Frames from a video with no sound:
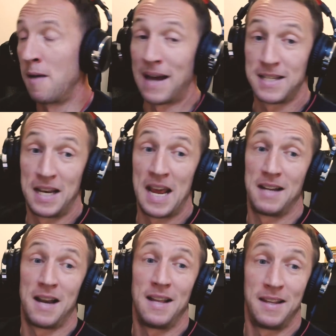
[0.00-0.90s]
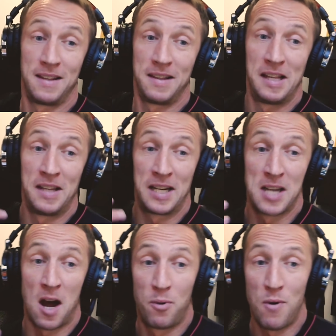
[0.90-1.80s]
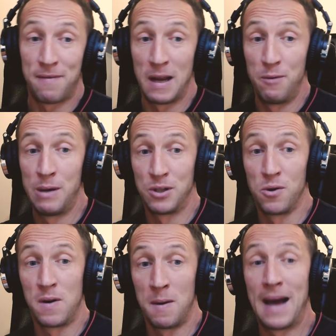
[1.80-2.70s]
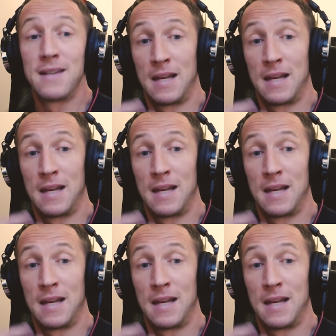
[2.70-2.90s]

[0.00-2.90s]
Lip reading: back to the example athlete we were talking about,